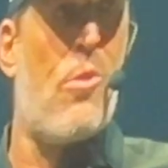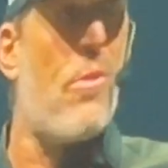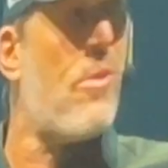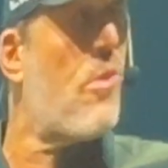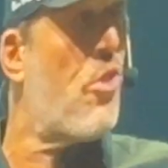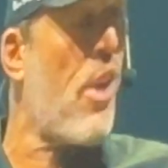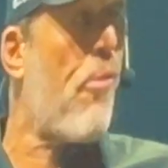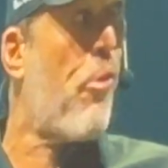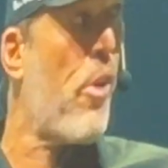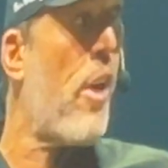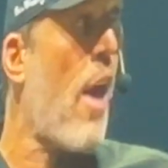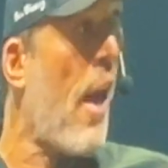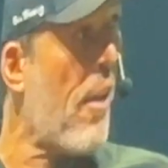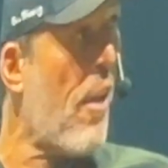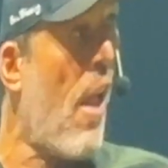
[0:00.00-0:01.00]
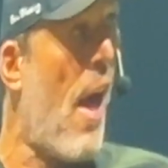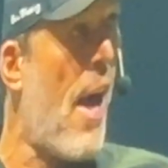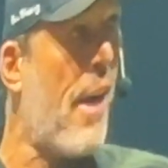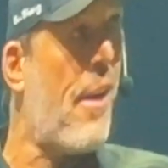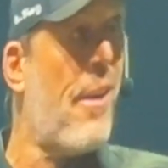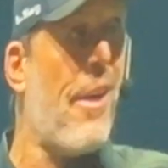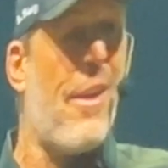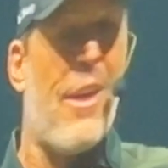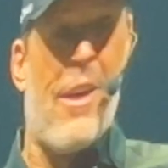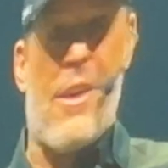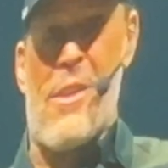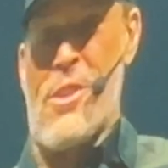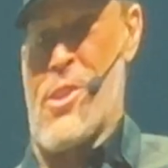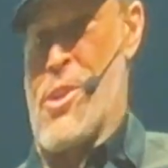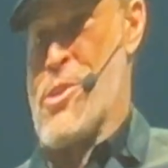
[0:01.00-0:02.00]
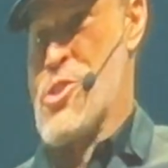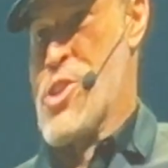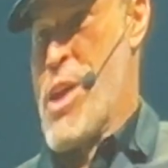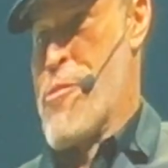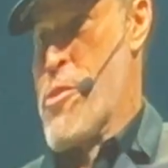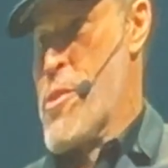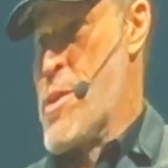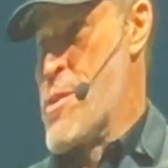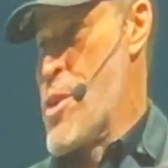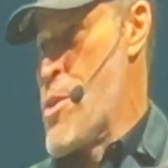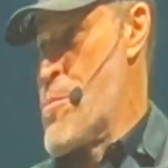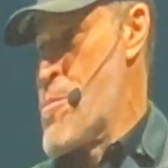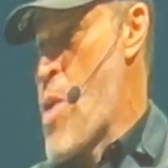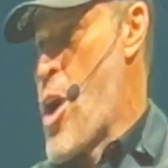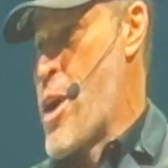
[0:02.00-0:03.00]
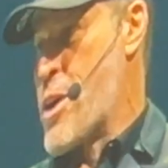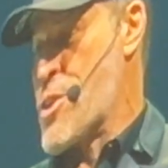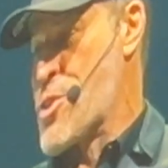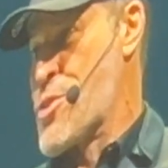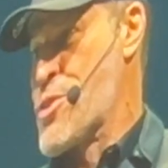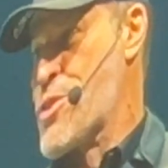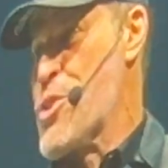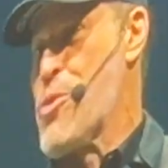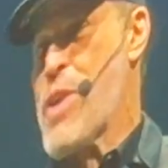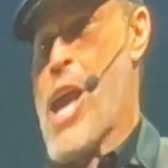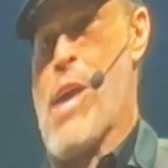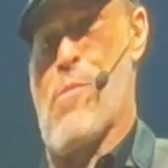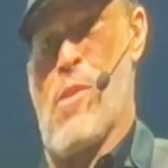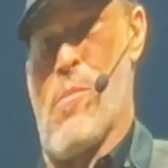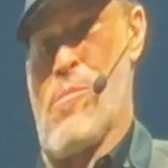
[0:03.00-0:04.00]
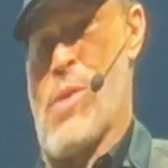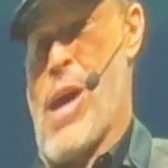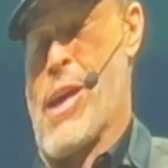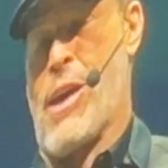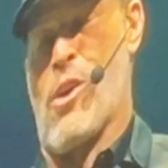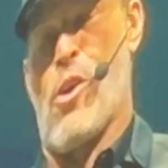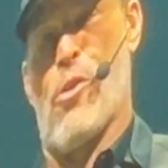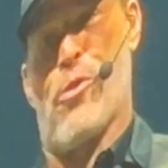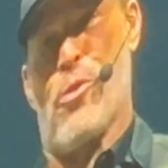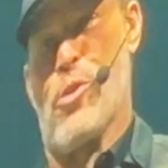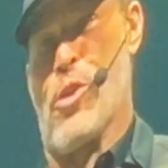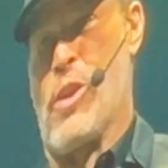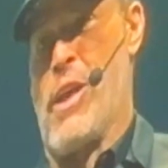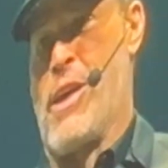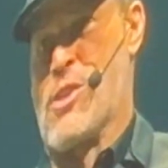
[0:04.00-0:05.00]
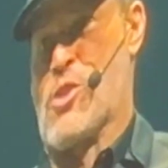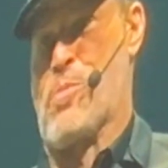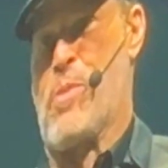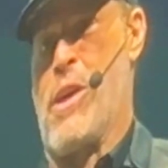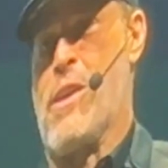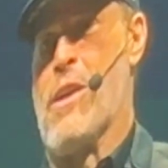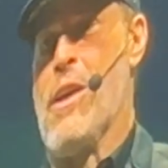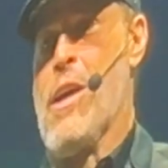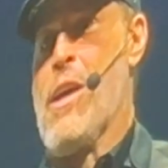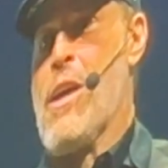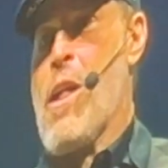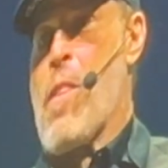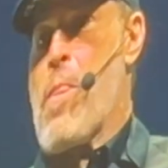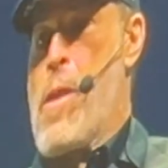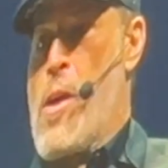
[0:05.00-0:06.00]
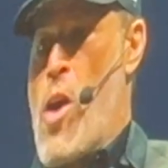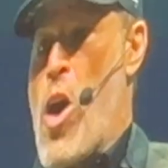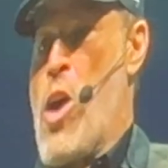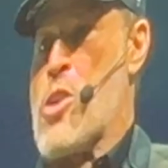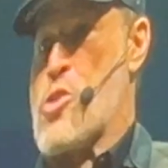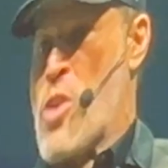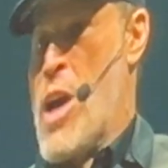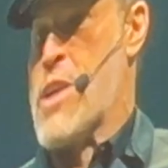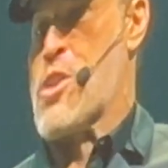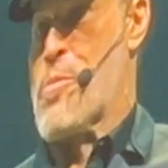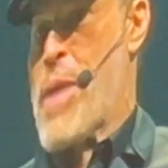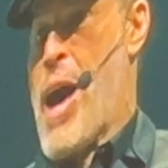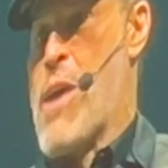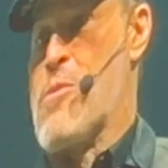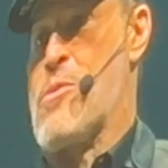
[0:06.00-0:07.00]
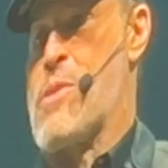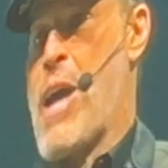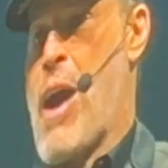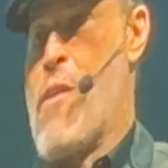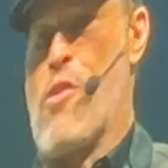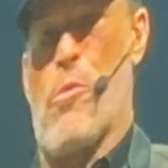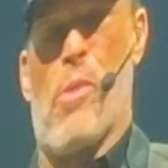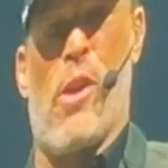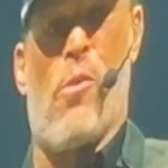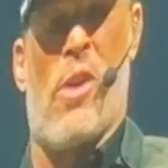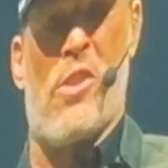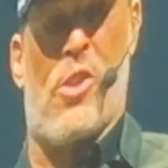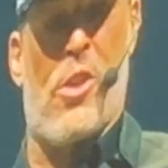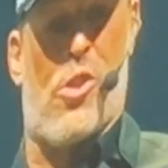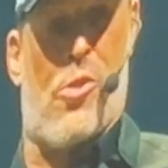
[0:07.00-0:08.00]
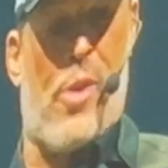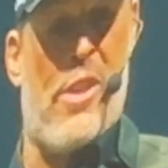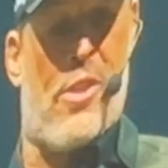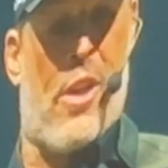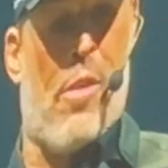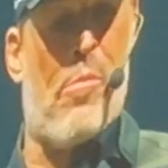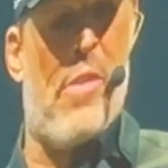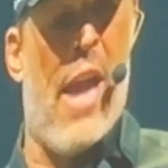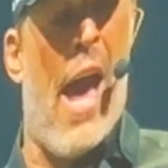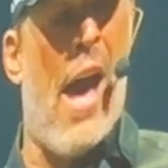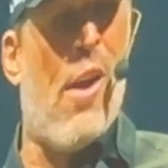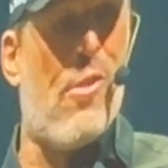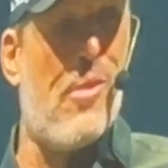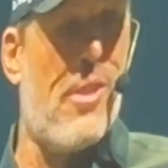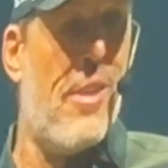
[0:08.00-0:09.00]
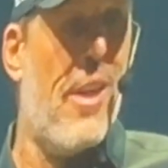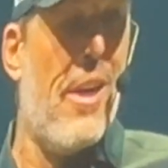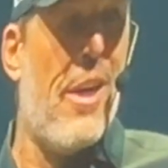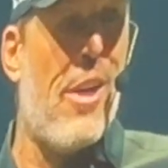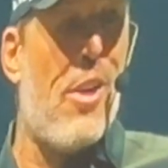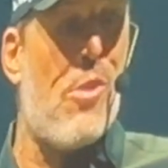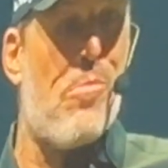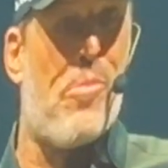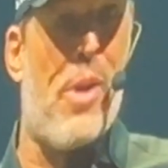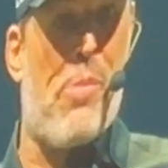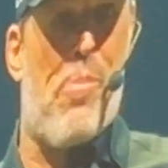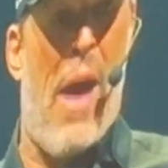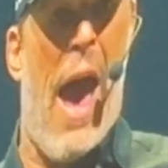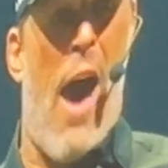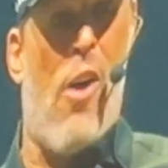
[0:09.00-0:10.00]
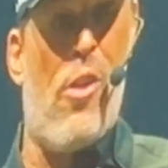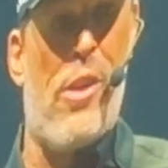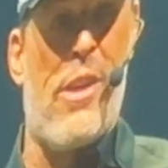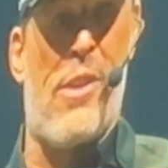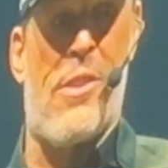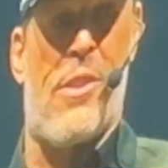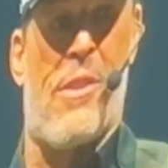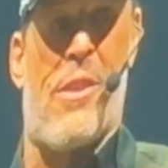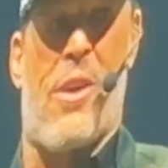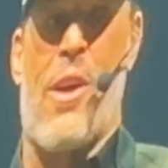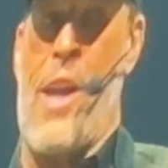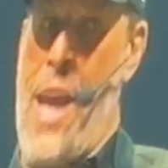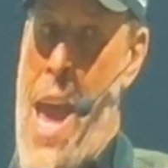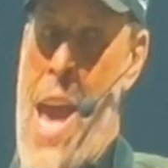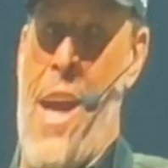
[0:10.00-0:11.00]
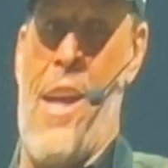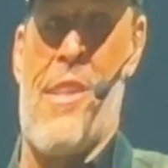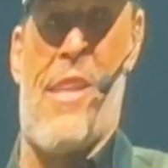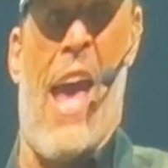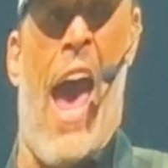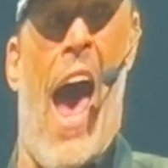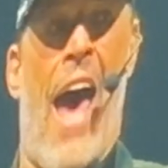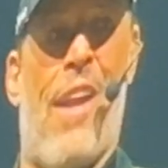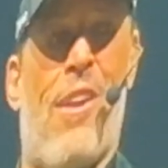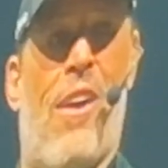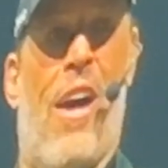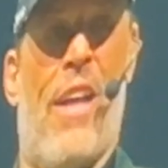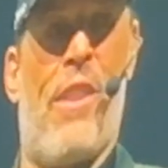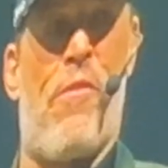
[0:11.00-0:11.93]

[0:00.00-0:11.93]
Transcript: Jeffrey Gunlock to Jeff Marks, you name them. I can go through the list, but they all talked about how everybody wants interest rates coming down, but Powell is going to hang his hat on the